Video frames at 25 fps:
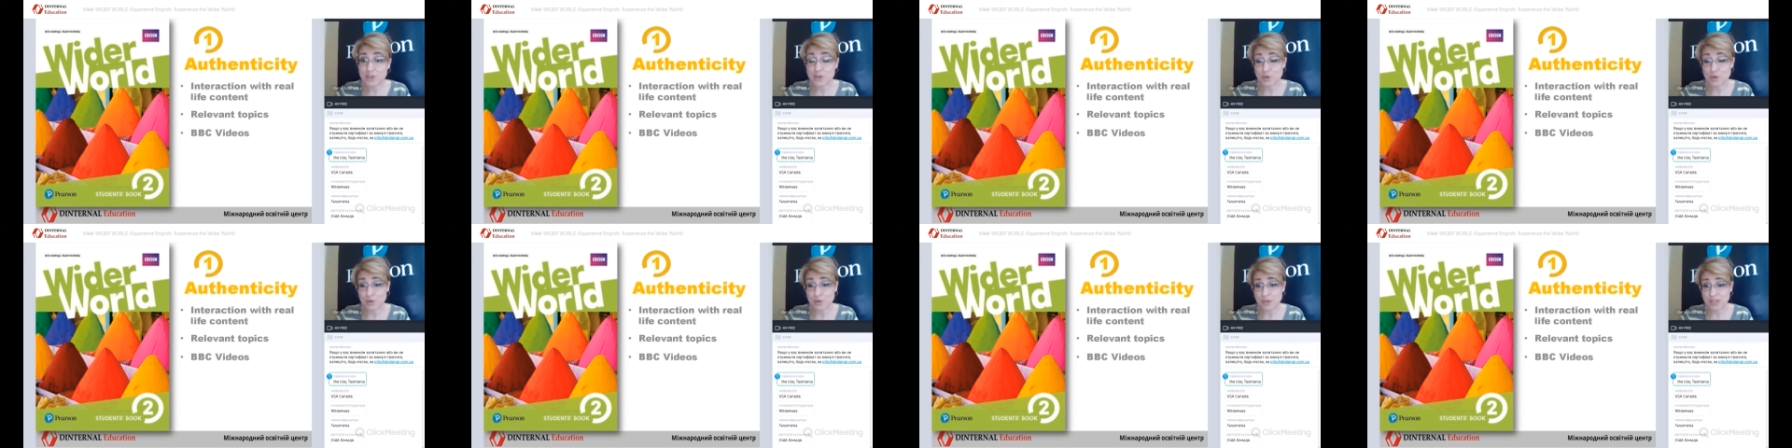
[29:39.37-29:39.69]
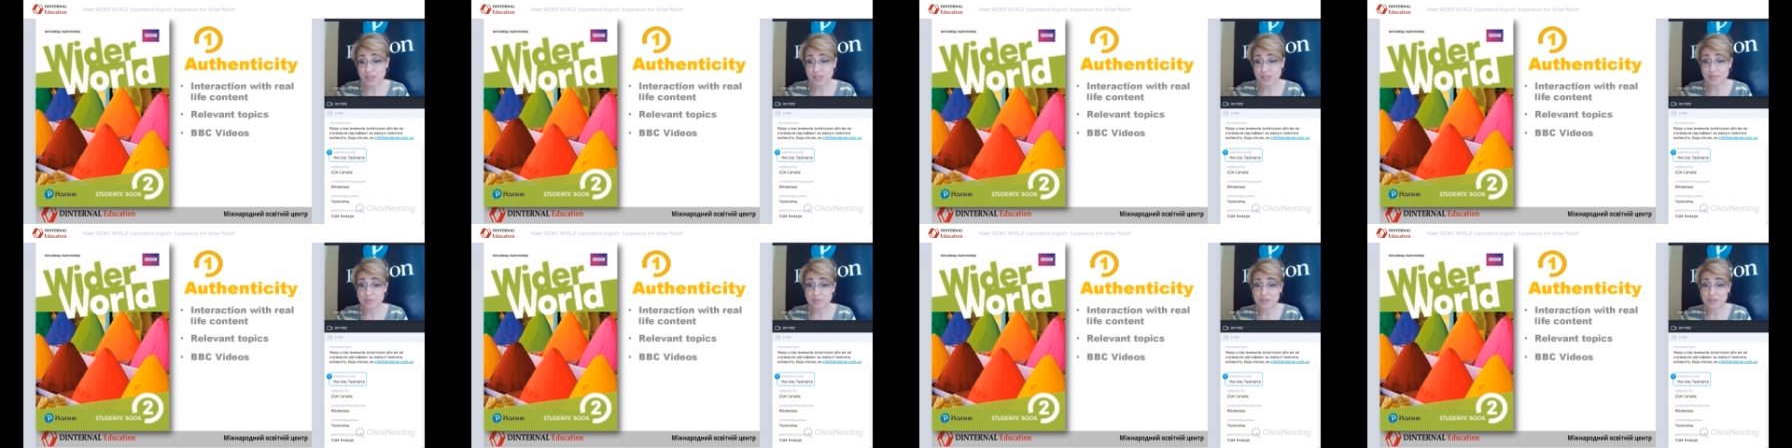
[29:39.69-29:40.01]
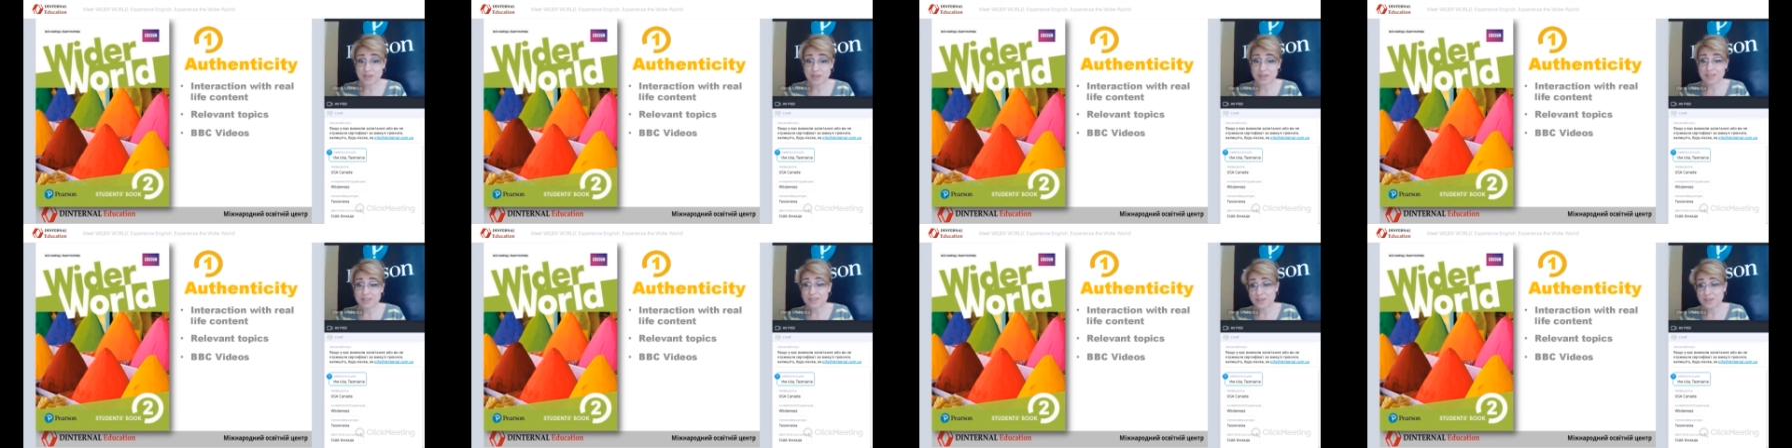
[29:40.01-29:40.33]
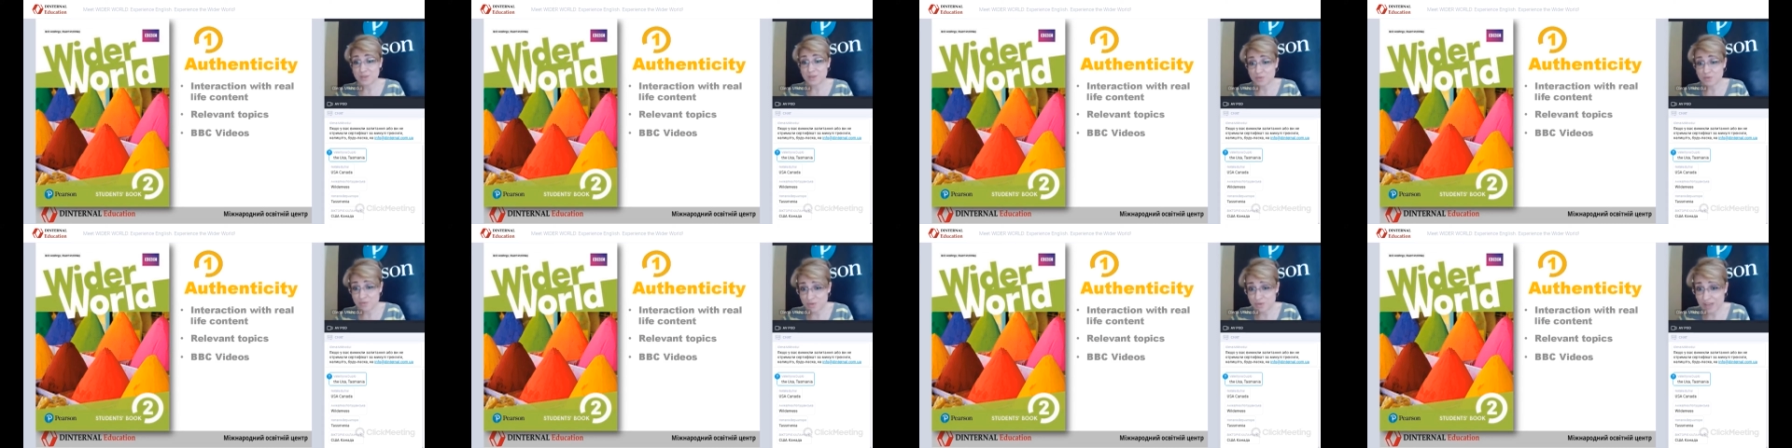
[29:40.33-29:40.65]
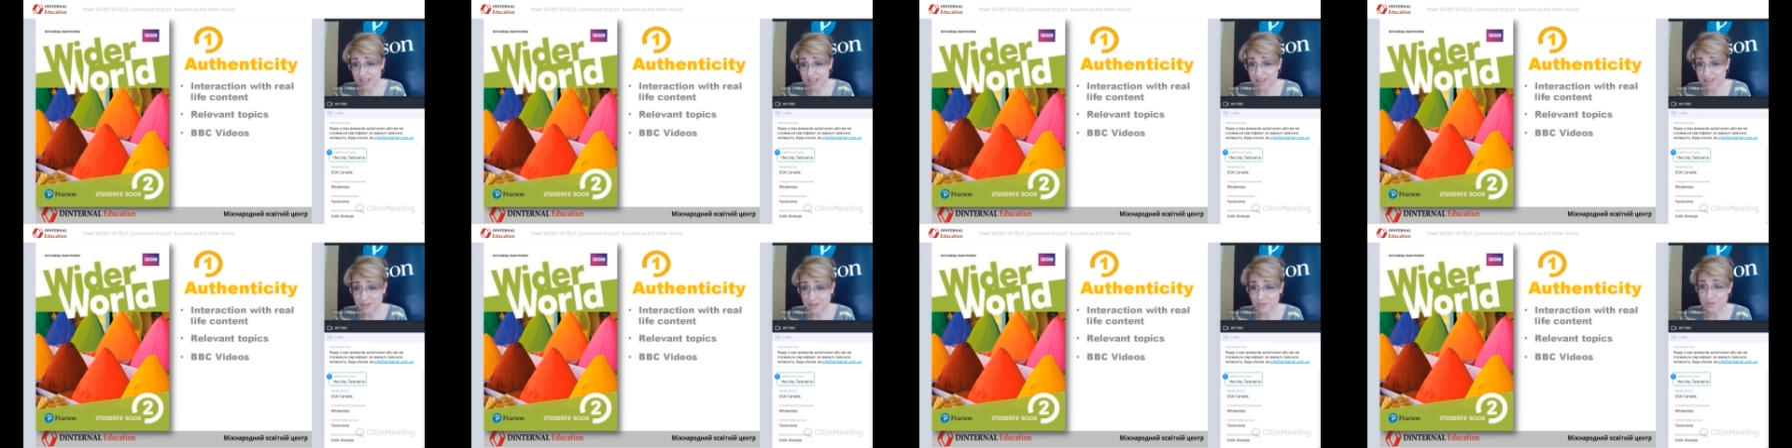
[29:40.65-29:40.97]
choice because it's
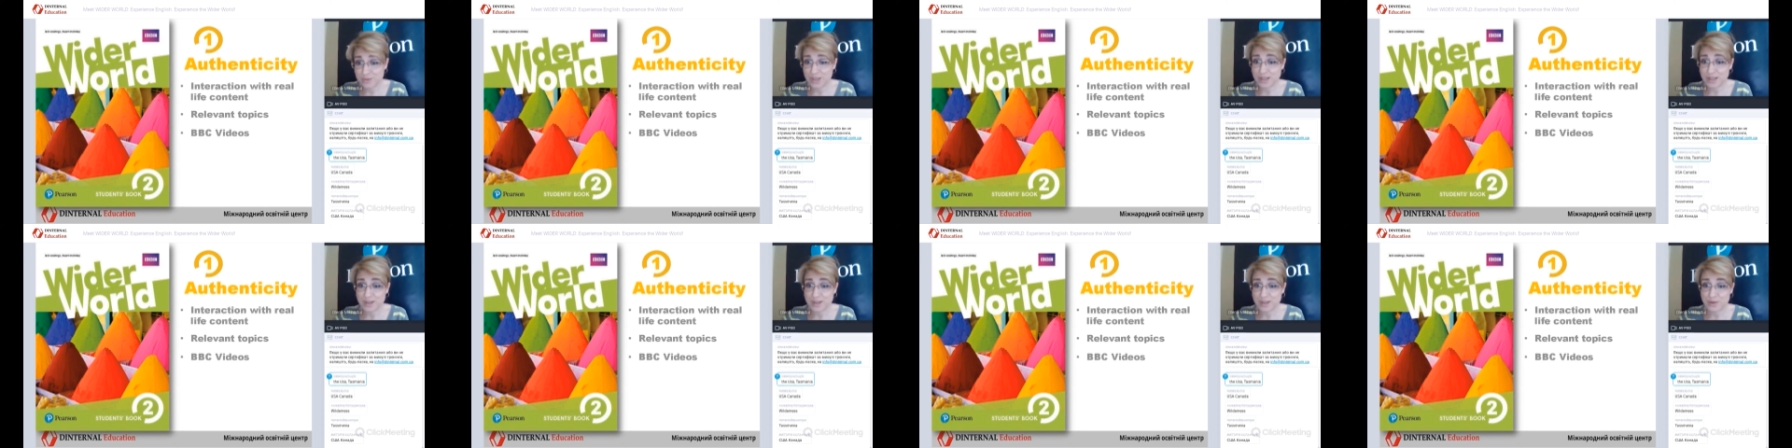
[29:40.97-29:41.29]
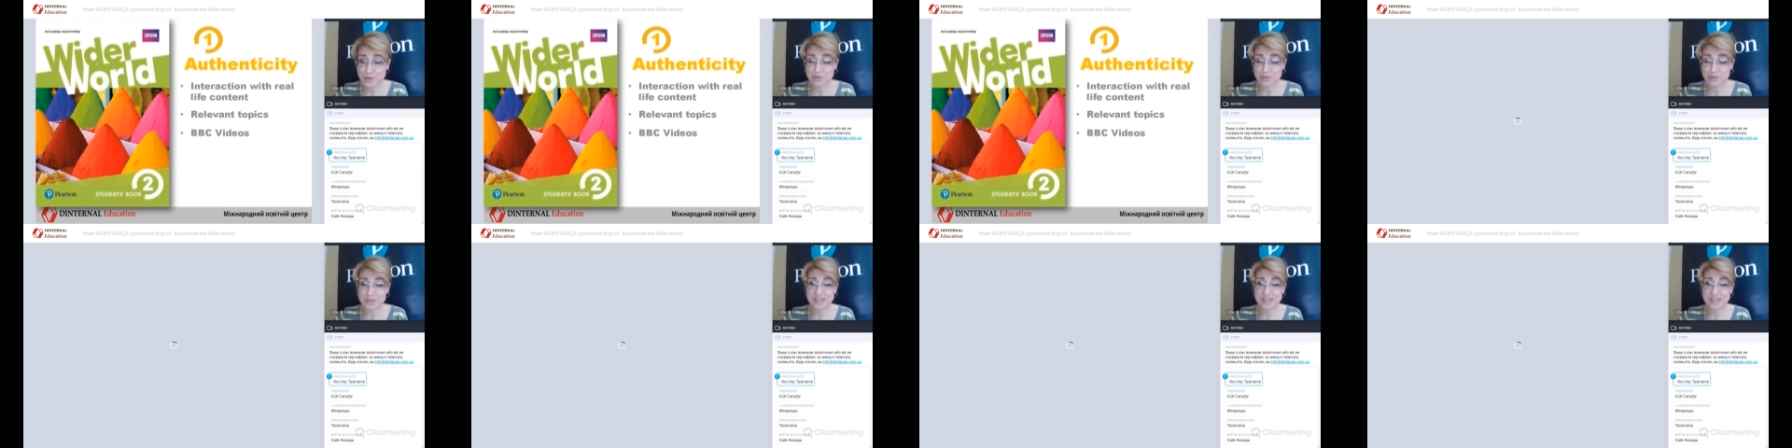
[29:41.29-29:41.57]
really, really